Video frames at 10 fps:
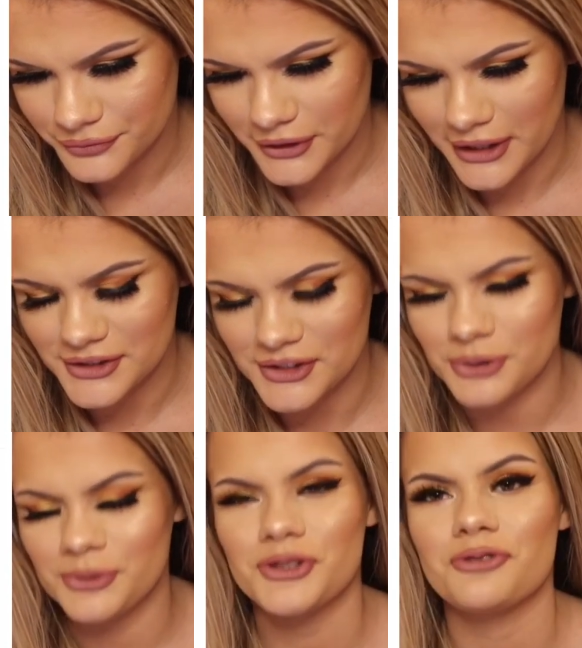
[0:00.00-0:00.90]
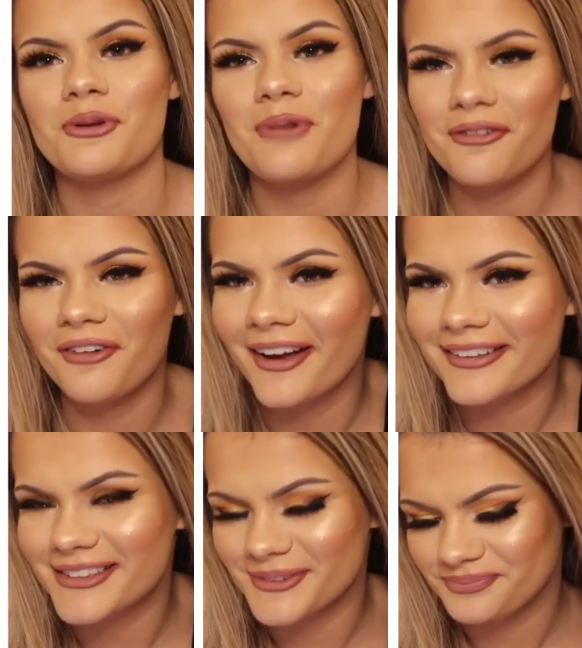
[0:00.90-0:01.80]
Okay, so there's a picture of me and my
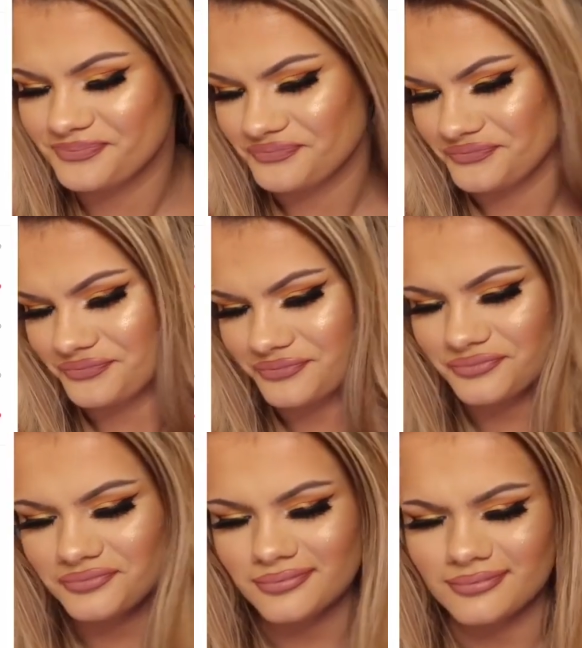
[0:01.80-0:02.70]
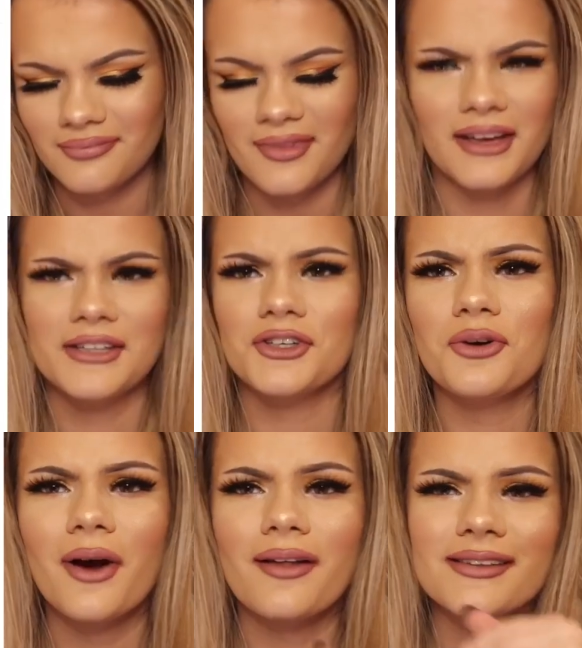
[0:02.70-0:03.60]
friend. I don't
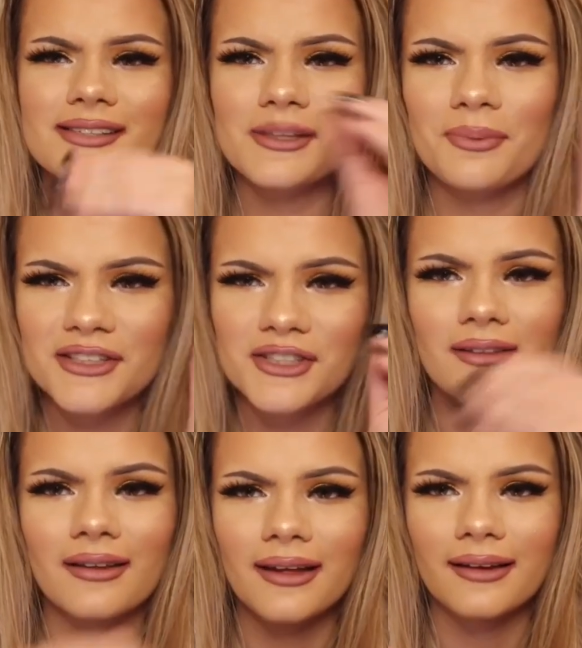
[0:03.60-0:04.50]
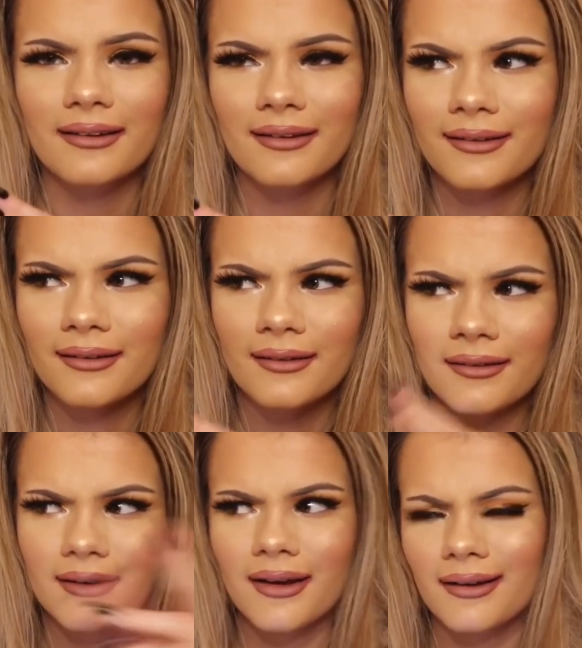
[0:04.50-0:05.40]
know why, this is the picture that like,
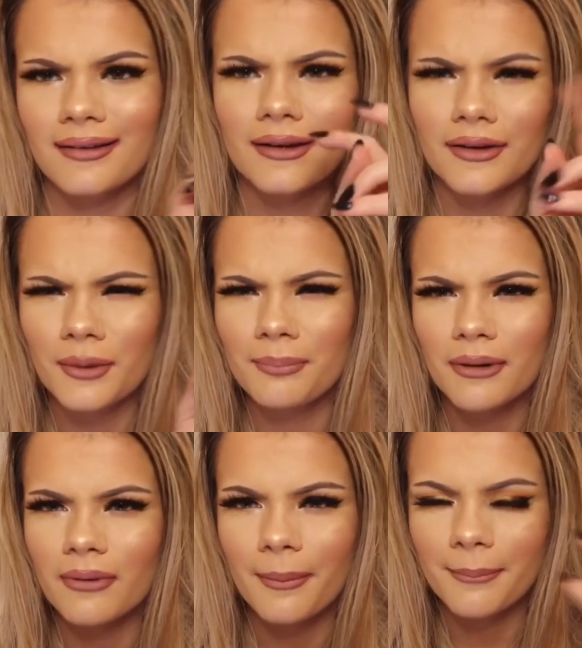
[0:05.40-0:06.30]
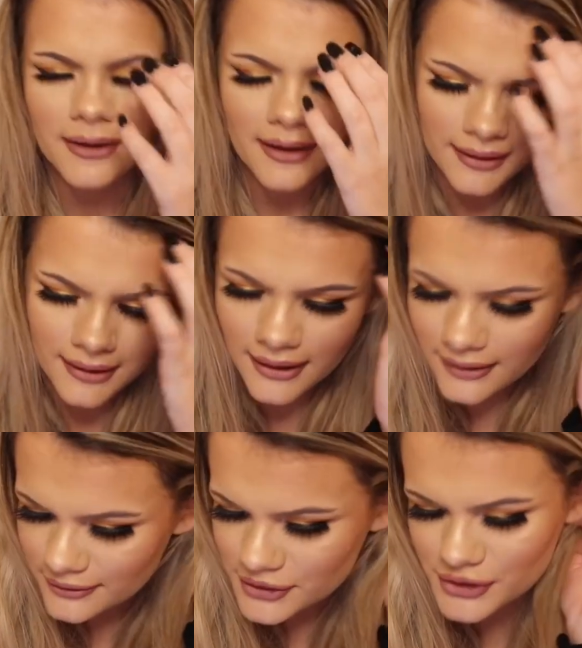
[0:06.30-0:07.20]
kind of like, not blew up, but like it kind
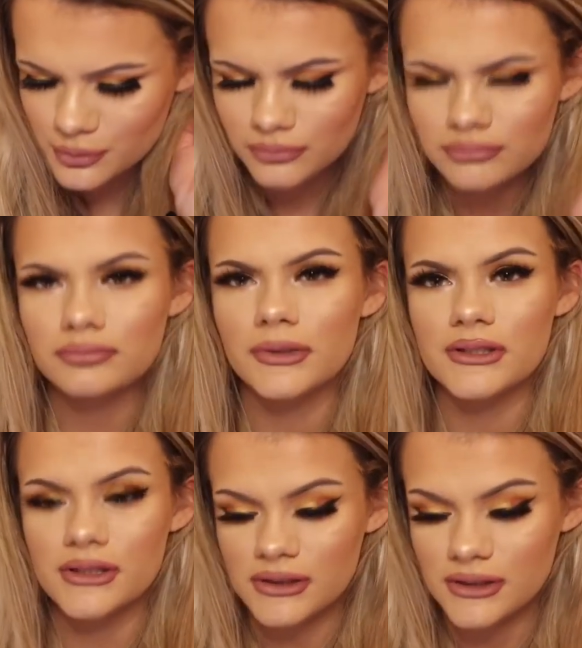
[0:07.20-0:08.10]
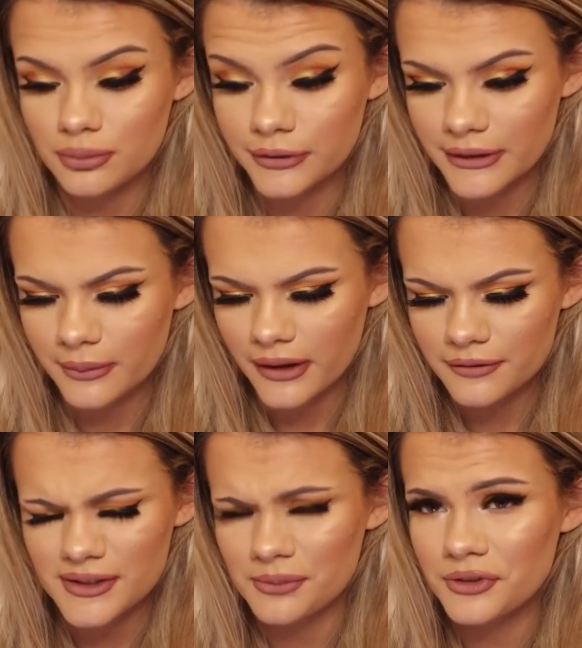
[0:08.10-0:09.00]
of just, it just did really well
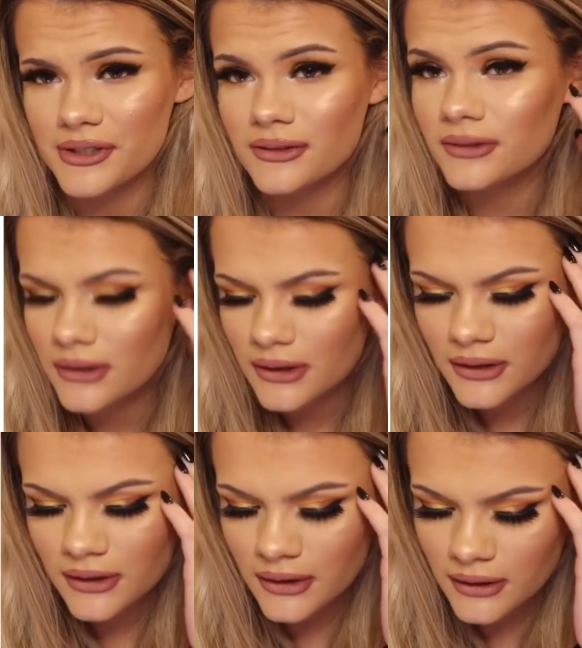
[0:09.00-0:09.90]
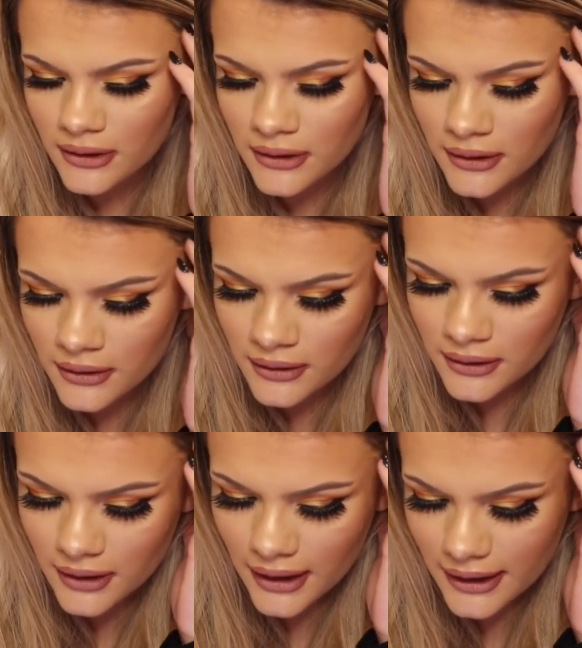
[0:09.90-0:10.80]
for some reason.
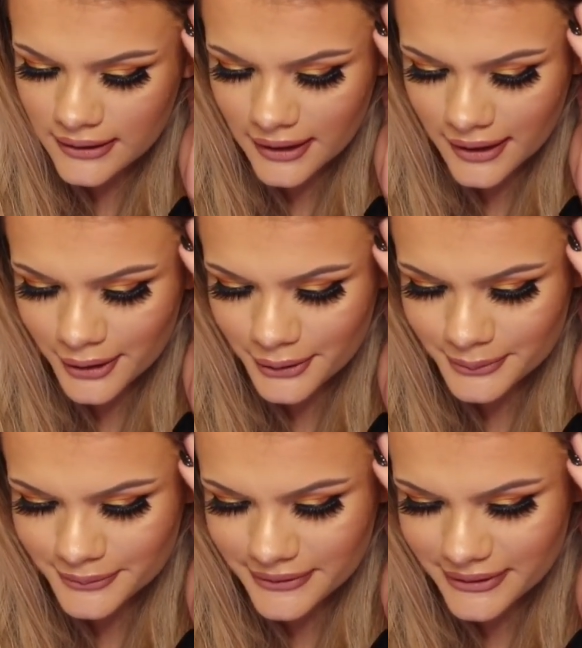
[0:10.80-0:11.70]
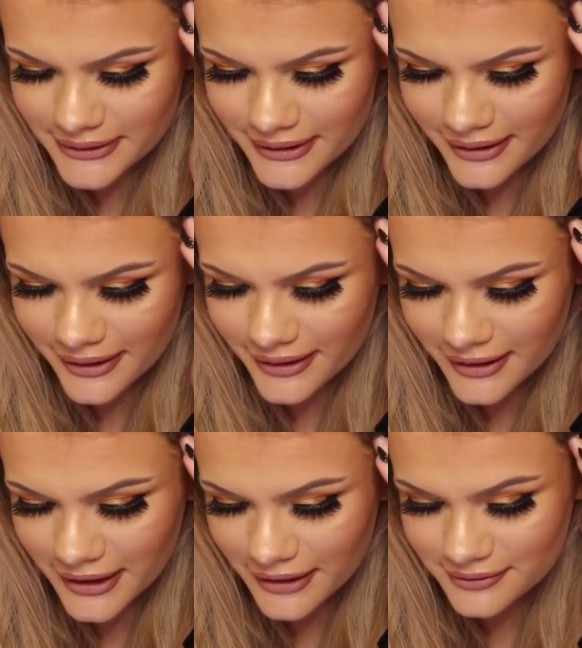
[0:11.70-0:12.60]
And yeah, I
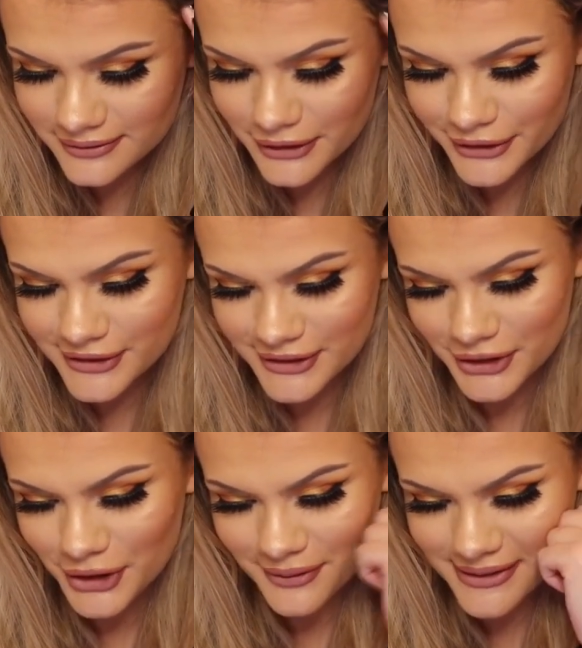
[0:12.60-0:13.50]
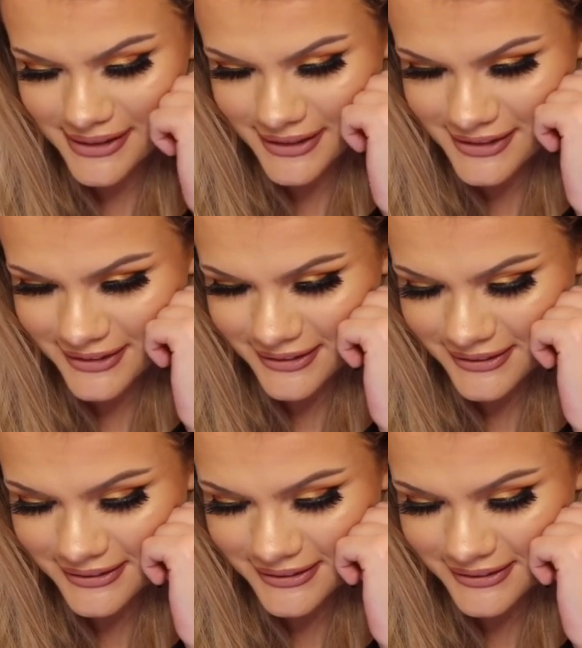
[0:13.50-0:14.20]
haven't looked at the comments actually.